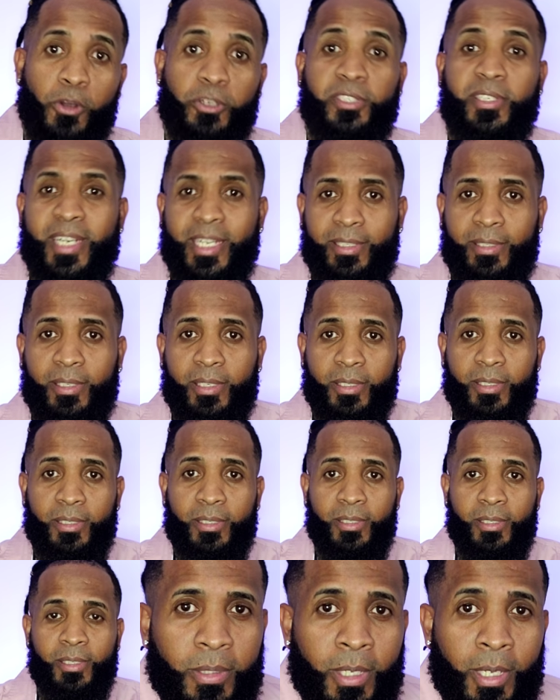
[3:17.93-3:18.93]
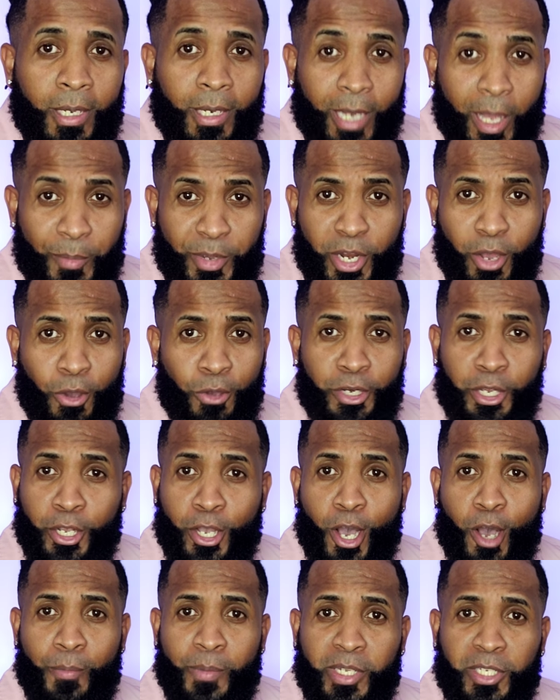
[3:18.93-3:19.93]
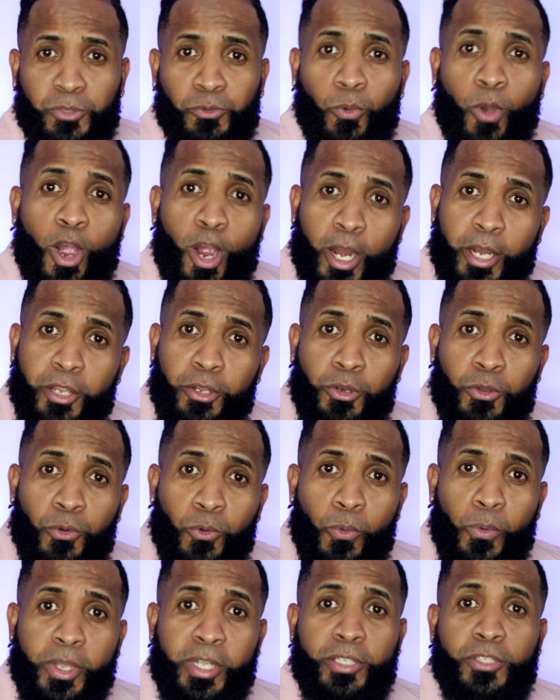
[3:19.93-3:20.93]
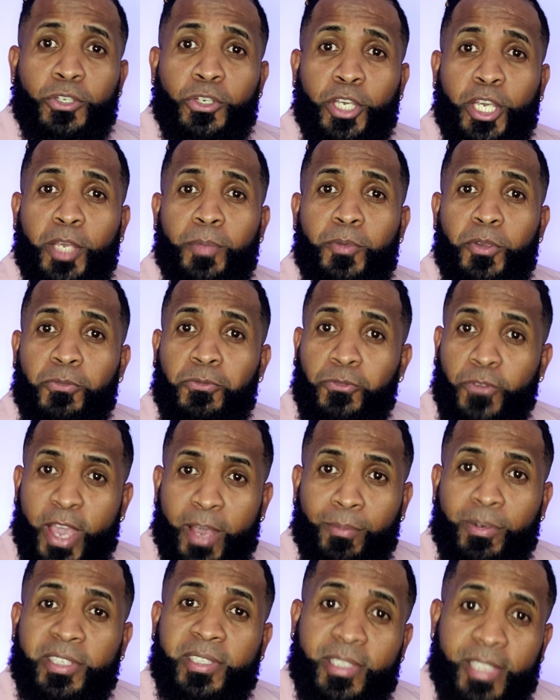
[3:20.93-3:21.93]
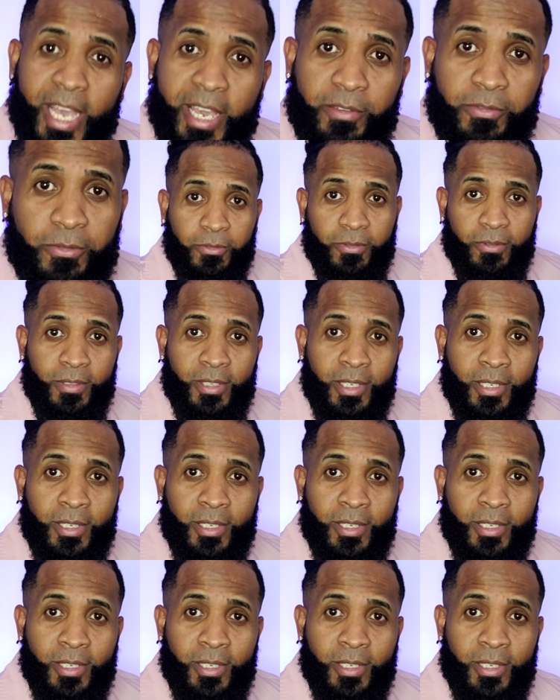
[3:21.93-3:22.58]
or sneezing. Let me know in the comments what are you doing to keep your family safe.